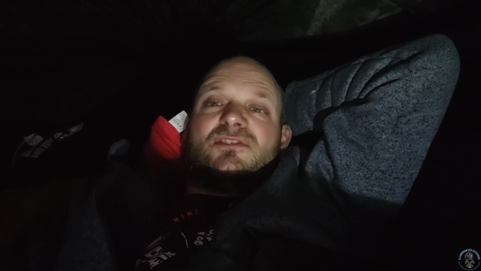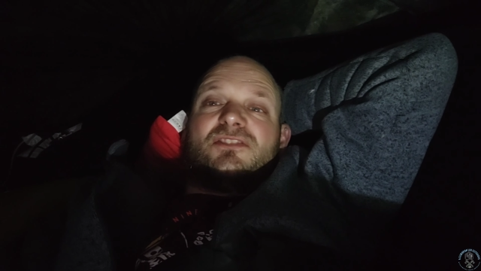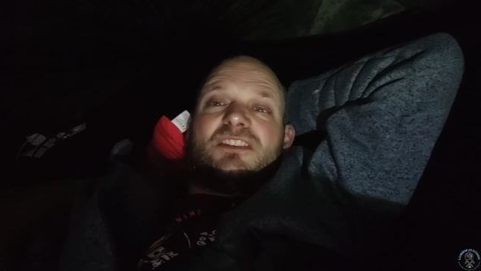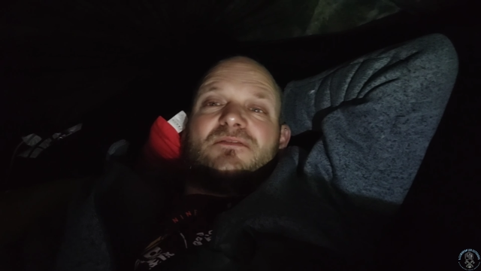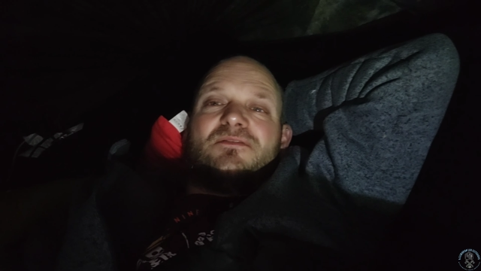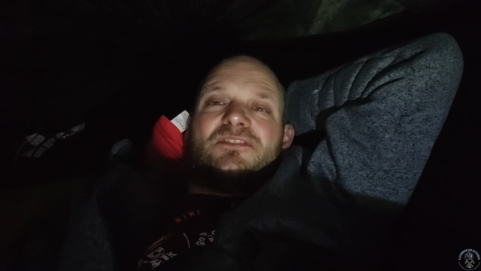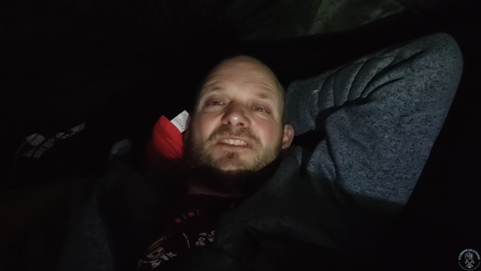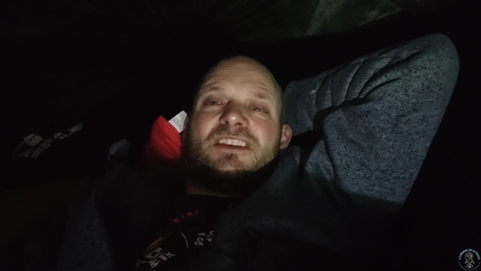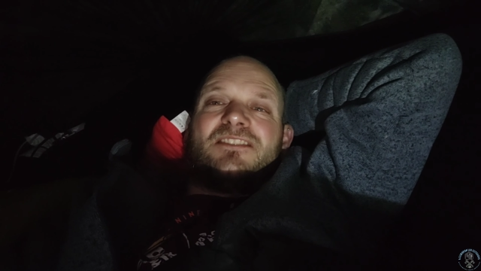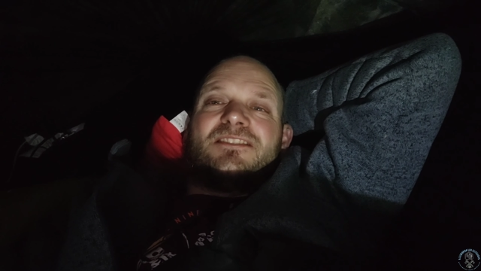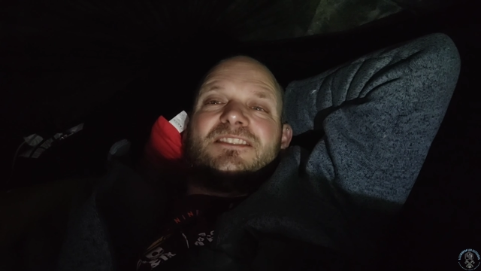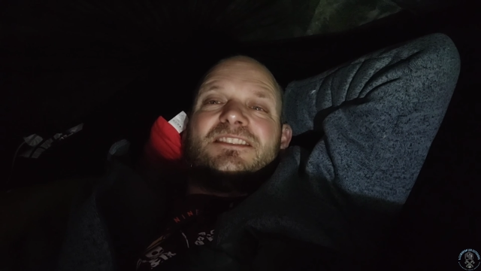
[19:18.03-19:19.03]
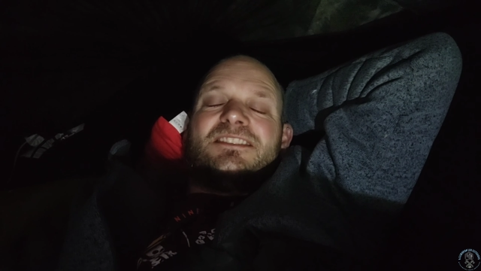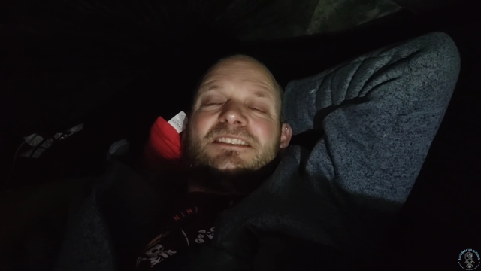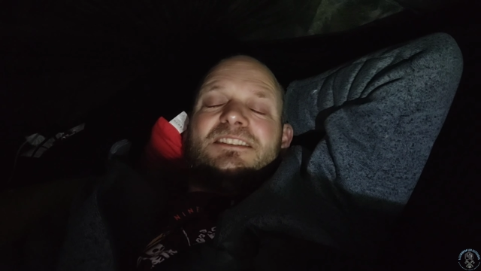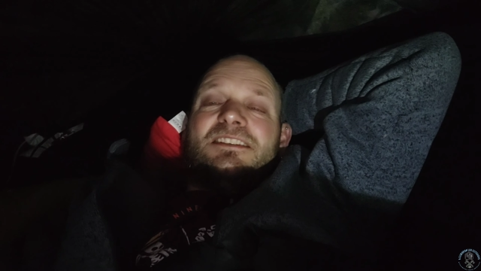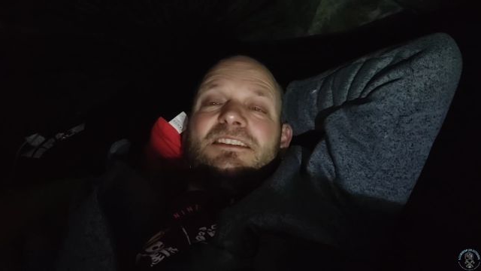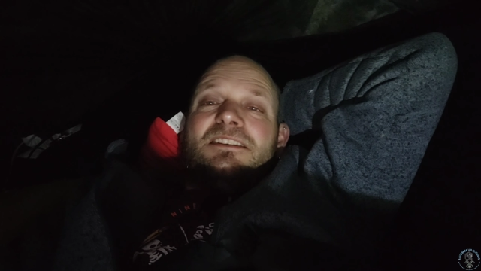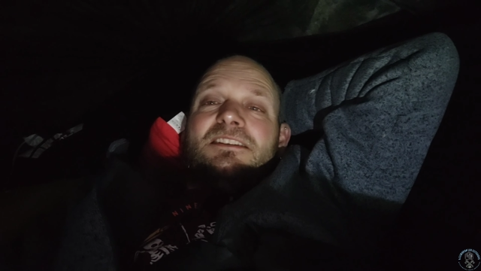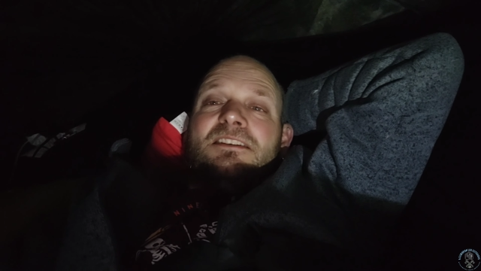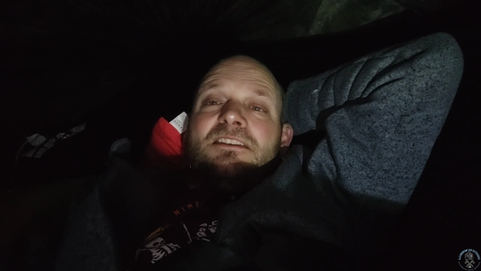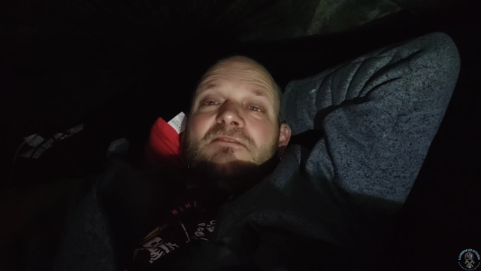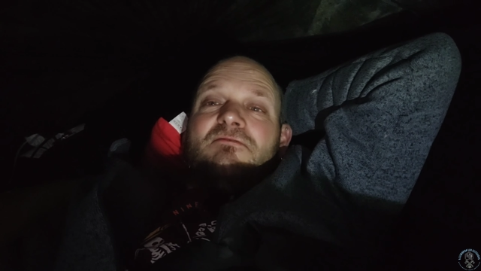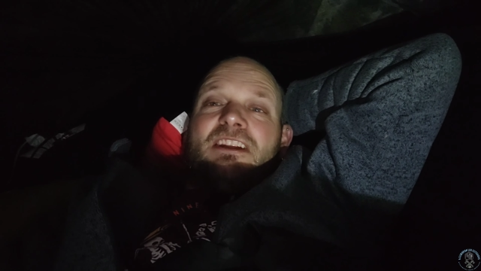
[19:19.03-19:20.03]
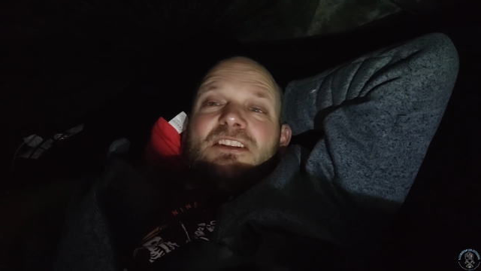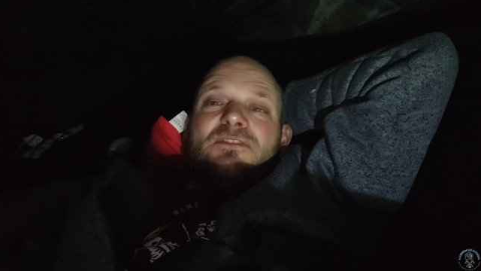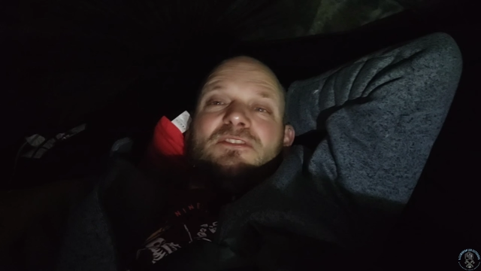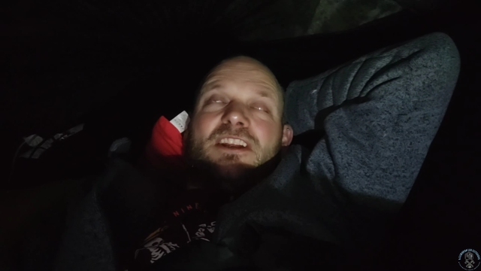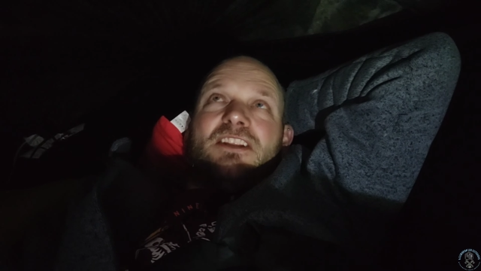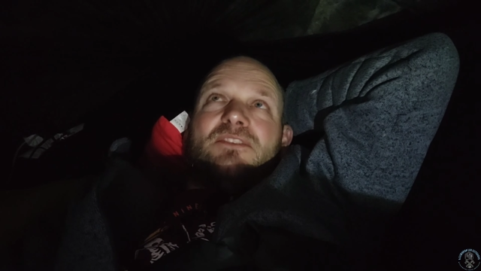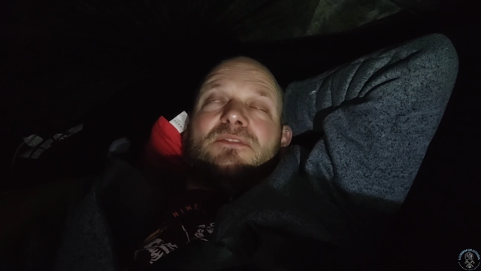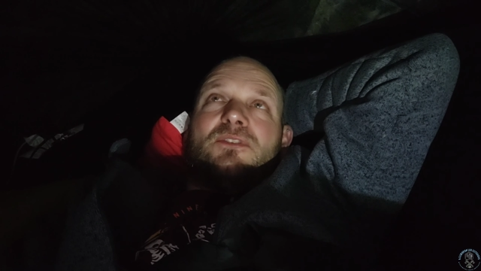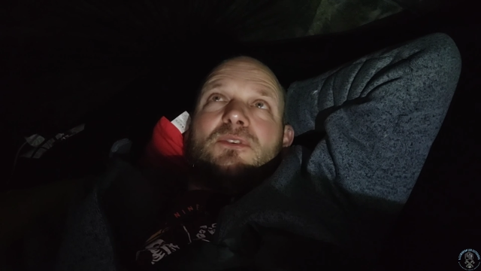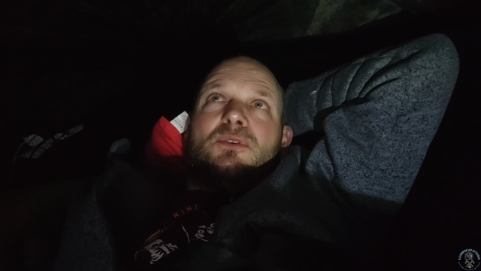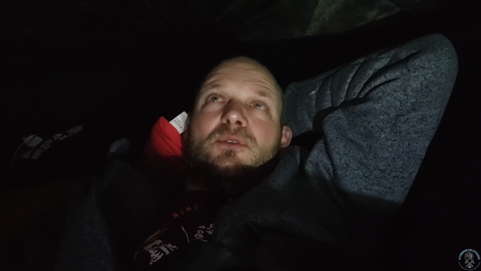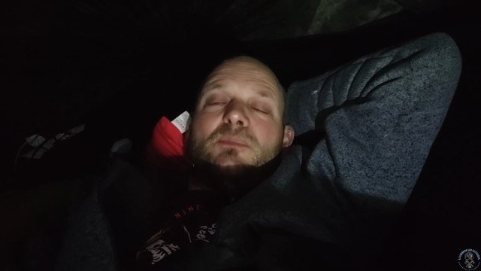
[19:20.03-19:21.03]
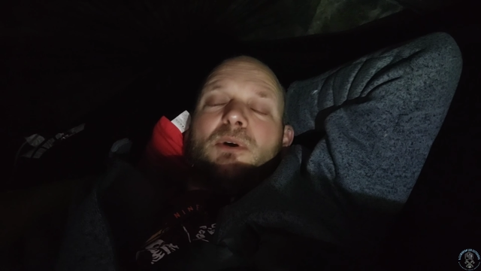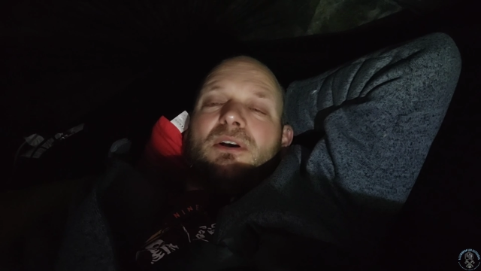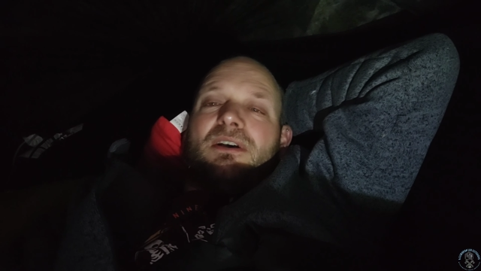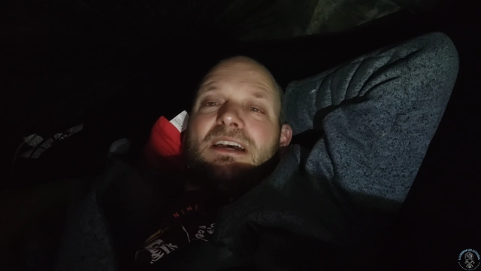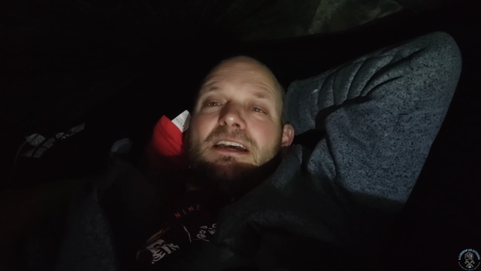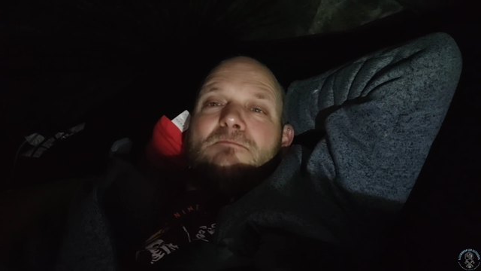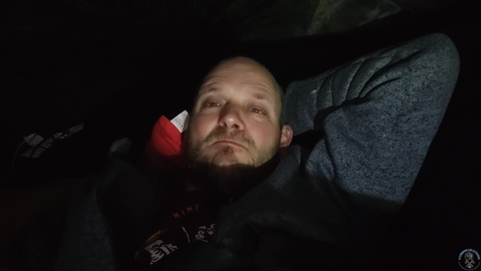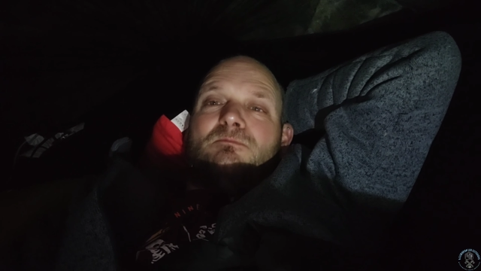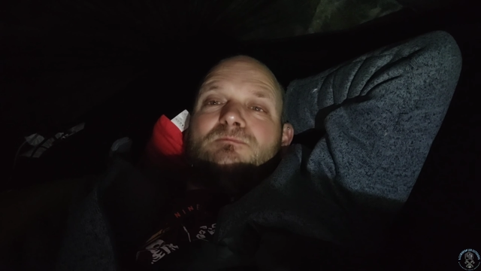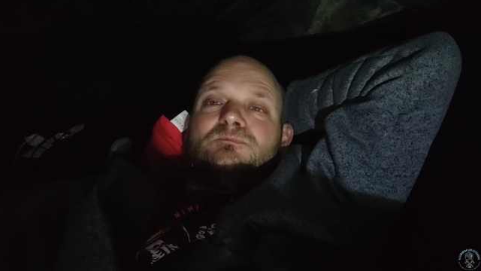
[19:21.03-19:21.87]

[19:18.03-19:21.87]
Just didn't feel ready for any food, but I